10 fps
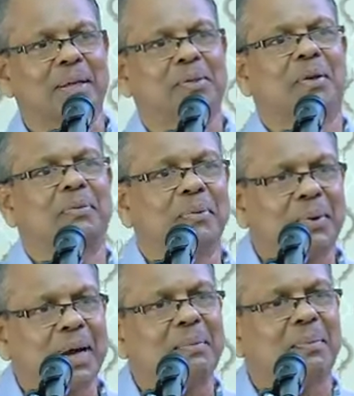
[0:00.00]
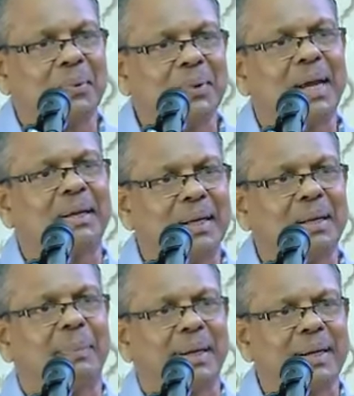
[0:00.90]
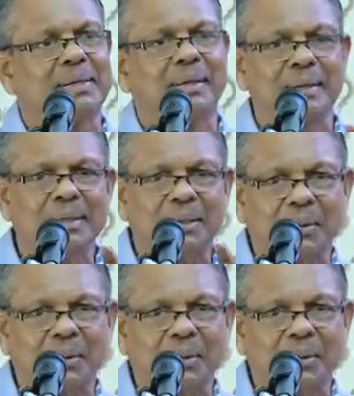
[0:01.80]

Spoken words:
So if you can prove that interpretation is